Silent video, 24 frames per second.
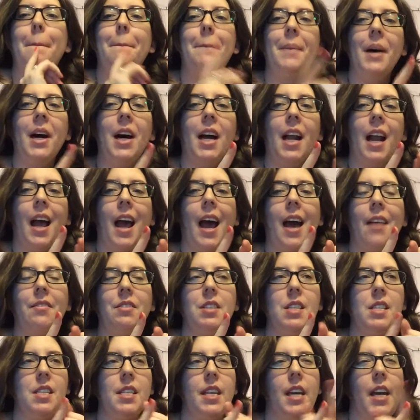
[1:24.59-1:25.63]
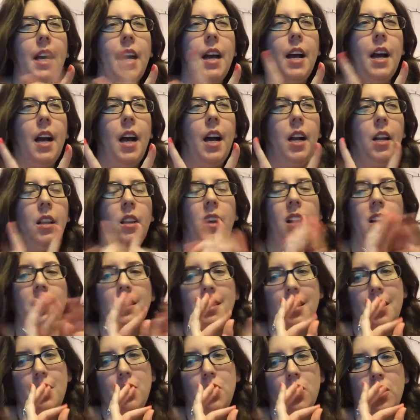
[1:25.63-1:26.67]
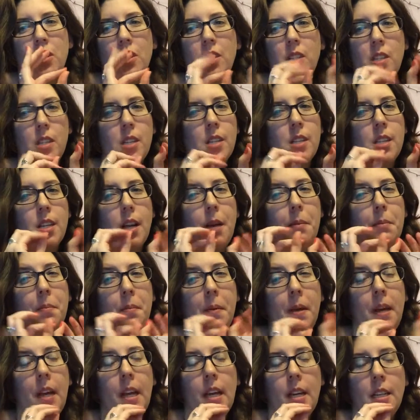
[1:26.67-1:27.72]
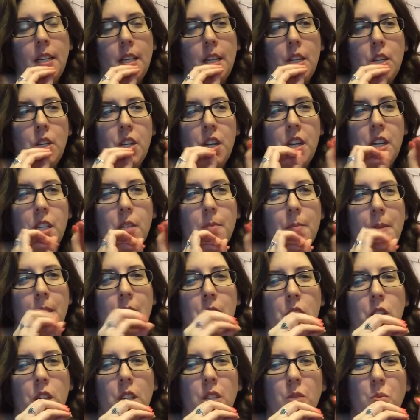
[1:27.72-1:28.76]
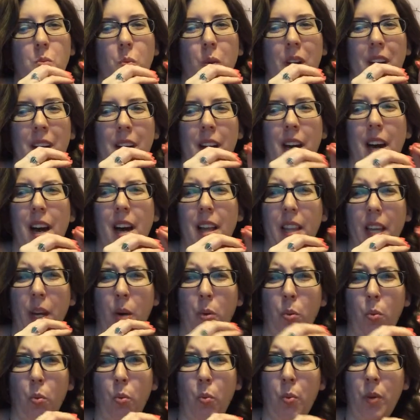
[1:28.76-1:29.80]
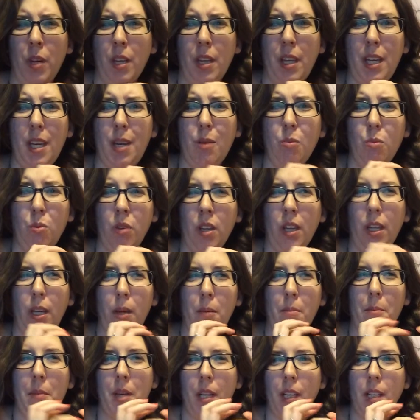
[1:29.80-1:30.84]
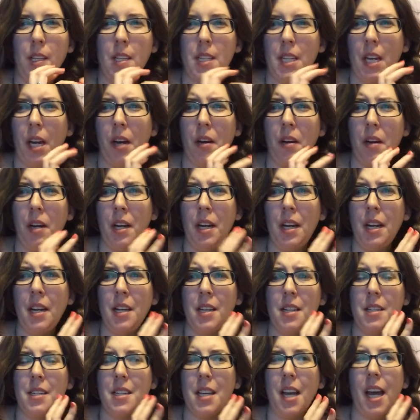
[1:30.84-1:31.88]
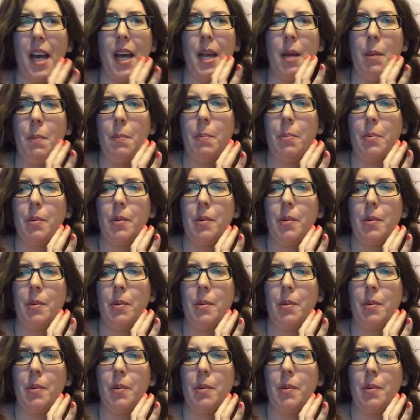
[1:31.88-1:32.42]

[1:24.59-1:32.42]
But I have to say, I kind of lost interest and stopped paying attention as much as when it got like really, really military type.